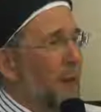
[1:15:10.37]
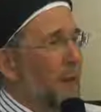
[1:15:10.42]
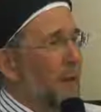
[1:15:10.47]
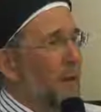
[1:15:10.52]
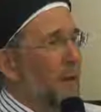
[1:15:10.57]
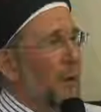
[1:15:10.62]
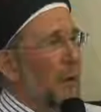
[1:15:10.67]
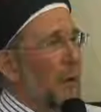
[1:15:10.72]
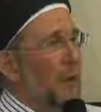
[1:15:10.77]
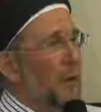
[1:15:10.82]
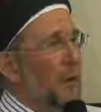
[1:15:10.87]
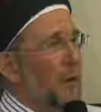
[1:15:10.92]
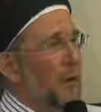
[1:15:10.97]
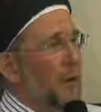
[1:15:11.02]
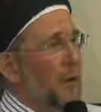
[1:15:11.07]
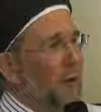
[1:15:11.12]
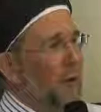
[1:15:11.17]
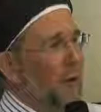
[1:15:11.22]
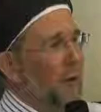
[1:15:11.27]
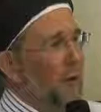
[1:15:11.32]
So he was
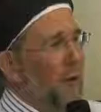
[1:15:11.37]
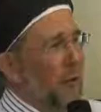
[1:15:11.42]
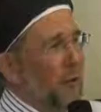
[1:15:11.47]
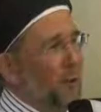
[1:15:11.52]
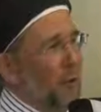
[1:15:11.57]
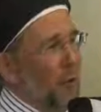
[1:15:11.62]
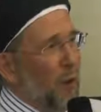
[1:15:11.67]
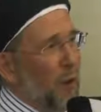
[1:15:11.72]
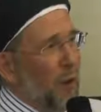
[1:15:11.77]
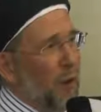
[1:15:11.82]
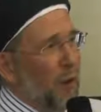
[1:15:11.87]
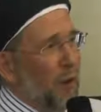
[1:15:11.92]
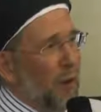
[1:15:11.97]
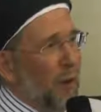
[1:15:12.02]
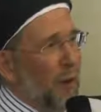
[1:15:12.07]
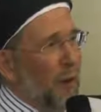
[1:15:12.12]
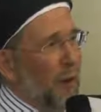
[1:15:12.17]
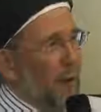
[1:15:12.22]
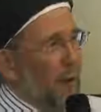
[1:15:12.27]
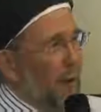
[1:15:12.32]
concerned with
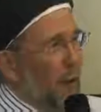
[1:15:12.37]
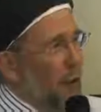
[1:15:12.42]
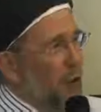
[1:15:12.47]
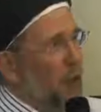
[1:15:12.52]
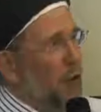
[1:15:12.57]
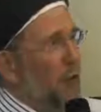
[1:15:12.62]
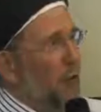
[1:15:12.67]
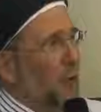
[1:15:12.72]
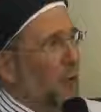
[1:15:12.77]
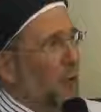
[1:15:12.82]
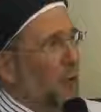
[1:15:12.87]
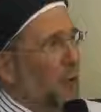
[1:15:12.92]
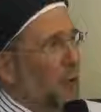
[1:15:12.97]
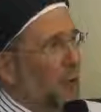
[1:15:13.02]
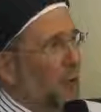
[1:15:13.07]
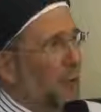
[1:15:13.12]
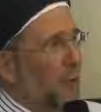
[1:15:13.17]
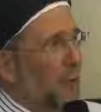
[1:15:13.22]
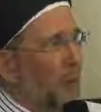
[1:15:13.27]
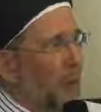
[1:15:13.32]
social
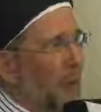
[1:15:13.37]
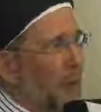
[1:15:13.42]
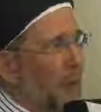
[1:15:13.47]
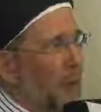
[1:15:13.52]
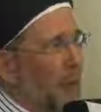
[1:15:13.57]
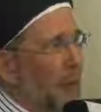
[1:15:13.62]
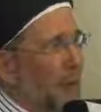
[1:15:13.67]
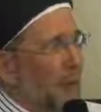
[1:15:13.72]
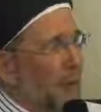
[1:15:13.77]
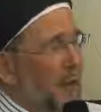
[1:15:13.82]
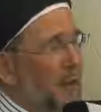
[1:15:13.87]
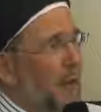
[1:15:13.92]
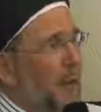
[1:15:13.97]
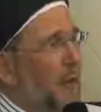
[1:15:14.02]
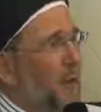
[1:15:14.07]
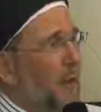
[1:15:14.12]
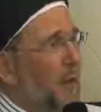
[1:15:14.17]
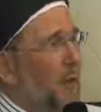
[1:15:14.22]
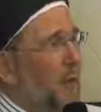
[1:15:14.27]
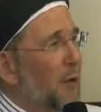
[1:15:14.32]
responsibility at a
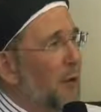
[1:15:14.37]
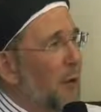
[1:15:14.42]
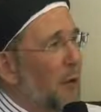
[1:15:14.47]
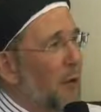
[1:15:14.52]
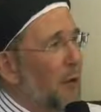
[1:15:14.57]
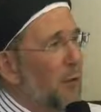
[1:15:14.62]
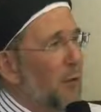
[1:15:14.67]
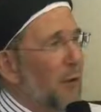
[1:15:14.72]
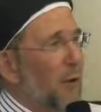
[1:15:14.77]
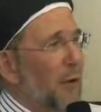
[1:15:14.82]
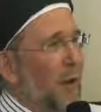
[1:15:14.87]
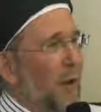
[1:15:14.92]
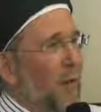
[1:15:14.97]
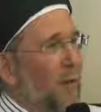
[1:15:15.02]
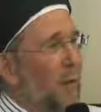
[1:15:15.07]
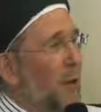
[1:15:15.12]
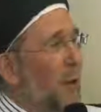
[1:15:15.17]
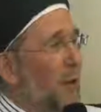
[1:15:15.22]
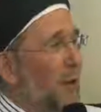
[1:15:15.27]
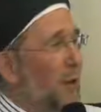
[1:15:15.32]
time when there were no
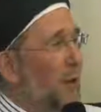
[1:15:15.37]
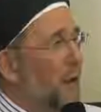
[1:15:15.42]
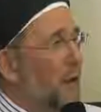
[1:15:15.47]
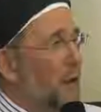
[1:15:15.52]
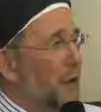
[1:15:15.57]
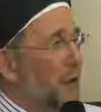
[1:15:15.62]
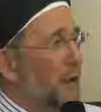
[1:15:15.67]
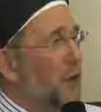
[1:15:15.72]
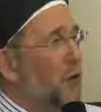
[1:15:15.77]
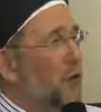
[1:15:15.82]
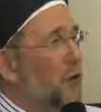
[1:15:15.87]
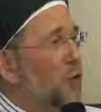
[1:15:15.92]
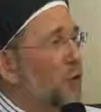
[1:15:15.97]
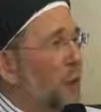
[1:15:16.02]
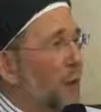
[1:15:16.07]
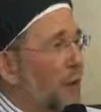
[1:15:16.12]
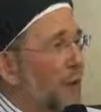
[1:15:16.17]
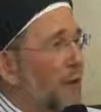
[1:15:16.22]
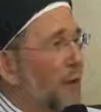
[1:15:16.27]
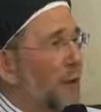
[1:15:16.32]
really social
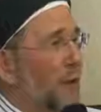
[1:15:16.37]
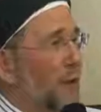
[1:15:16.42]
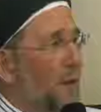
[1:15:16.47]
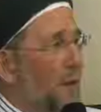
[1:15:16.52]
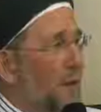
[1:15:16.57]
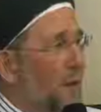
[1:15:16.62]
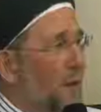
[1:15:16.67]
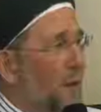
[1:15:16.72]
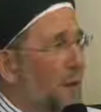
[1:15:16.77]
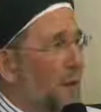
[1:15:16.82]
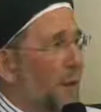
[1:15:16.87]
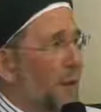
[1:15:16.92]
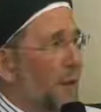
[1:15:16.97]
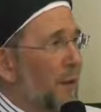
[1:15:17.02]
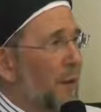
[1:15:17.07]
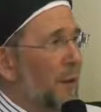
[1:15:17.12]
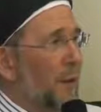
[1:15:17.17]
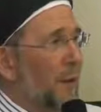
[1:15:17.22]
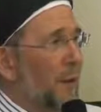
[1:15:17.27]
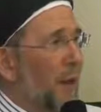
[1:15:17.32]
welfare
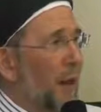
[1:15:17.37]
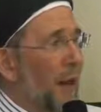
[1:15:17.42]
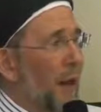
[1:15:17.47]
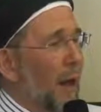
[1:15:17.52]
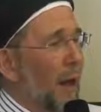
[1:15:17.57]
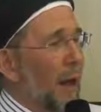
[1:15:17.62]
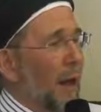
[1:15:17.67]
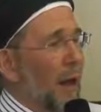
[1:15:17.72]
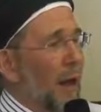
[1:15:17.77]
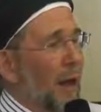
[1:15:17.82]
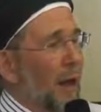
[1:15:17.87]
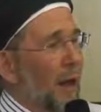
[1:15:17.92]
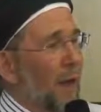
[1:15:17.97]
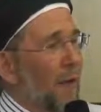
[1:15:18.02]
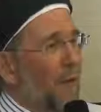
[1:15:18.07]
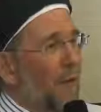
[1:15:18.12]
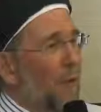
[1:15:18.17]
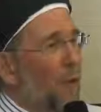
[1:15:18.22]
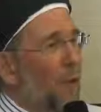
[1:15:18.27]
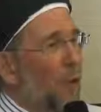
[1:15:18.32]
services
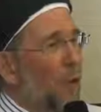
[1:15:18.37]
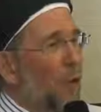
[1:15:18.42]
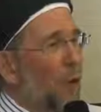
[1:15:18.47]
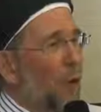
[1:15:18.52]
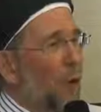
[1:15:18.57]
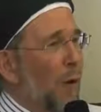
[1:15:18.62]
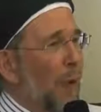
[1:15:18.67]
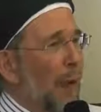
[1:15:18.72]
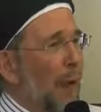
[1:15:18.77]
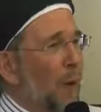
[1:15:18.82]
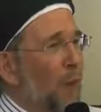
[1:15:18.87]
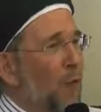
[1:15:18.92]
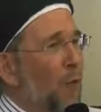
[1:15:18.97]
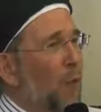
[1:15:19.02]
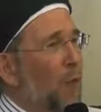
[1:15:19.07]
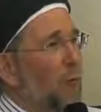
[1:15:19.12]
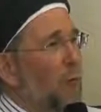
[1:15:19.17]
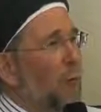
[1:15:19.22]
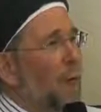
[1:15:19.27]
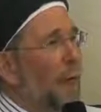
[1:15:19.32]
for
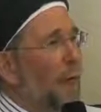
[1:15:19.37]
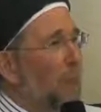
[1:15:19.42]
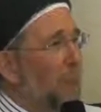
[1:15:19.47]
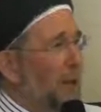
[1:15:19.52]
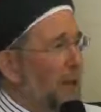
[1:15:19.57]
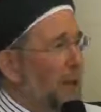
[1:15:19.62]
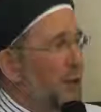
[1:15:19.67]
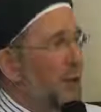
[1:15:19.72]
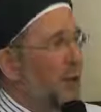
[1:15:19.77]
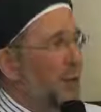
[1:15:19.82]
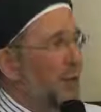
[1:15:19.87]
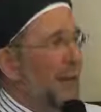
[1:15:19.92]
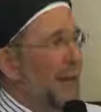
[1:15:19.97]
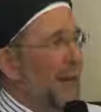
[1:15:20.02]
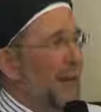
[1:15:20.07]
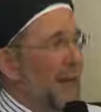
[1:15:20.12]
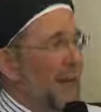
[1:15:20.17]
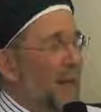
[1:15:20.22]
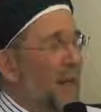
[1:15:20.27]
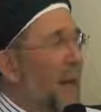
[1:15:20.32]
what would then be termed
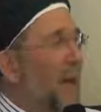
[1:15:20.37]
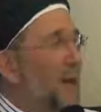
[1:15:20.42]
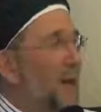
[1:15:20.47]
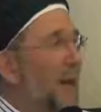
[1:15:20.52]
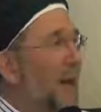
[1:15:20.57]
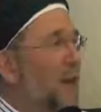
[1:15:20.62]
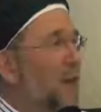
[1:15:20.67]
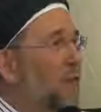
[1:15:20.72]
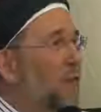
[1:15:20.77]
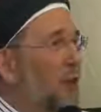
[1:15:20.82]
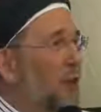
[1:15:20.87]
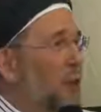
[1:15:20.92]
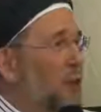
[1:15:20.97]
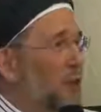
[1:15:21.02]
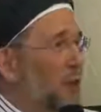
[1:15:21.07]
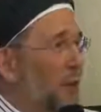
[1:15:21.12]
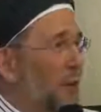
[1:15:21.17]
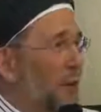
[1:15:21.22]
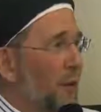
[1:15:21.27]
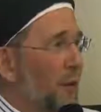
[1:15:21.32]
legally as other
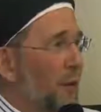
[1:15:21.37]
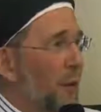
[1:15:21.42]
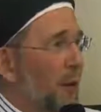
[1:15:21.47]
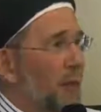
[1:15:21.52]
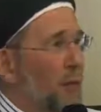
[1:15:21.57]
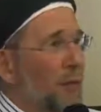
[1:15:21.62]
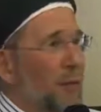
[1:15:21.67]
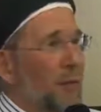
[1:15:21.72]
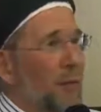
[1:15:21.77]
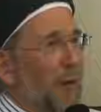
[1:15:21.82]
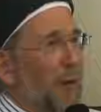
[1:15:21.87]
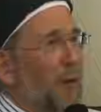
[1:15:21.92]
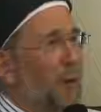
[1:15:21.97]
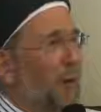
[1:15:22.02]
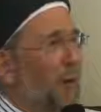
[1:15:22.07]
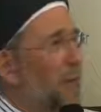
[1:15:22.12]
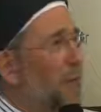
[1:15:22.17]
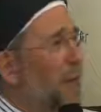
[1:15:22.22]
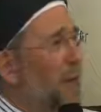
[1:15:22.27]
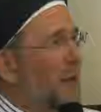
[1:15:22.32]
religions.
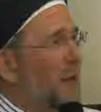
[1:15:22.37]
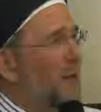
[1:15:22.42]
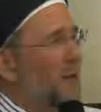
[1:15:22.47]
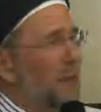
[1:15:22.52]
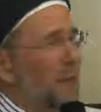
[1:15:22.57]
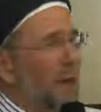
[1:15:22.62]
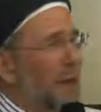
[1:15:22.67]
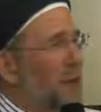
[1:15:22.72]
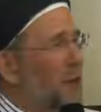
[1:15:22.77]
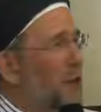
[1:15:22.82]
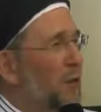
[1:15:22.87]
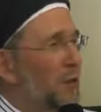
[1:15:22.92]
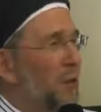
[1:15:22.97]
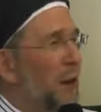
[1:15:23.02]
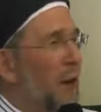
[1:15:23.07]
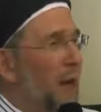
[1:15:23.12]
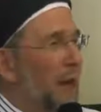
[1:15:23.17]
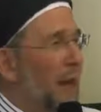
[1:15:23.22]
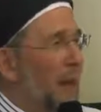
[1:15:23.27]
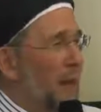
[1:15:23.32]
Islam wasn't even mentioned
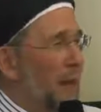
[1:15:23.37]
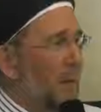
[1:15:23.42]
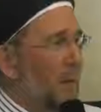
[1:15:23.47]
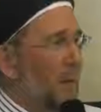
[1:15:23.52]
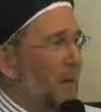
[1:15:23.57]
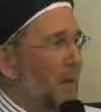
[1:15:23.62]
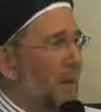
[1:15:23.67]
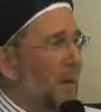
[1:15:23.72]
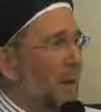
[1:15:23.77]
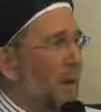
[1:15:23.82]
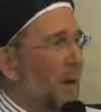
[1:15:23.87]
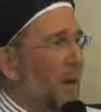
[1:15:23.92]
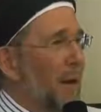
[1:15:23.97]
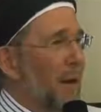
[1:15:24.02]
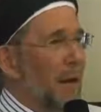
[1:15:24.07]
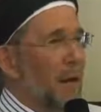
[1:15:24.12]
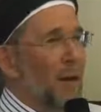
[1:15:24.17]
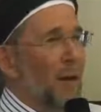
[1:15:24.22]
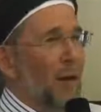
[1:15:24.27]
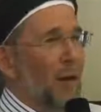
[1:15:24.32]
by name
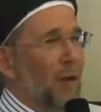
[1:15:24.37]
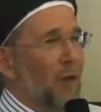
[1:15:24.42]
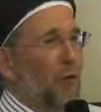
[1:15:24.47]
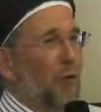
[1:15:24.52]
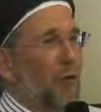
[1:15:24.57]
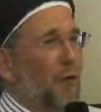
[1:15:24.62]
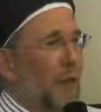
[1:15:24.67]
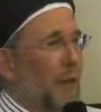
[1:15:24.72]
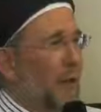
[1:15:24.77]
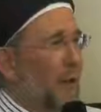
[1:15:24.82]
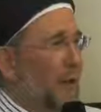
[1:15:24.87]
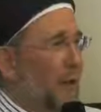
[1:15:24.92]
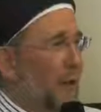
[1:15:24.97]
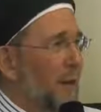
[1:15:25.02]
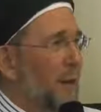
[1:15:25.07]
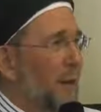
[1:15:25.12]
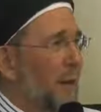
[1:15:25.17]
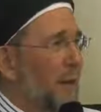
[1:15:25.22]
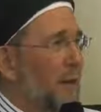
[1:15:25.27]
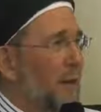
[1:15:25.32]
in the law of England
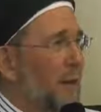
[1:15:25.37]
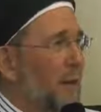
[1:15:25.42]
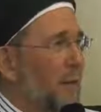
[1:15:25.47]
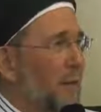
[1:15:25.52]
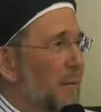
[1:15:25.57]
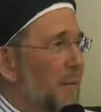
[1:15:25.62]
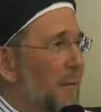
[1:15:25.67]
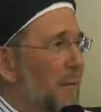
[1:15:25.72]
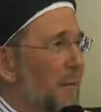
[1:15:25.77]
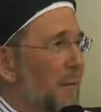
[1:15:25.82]
at that time.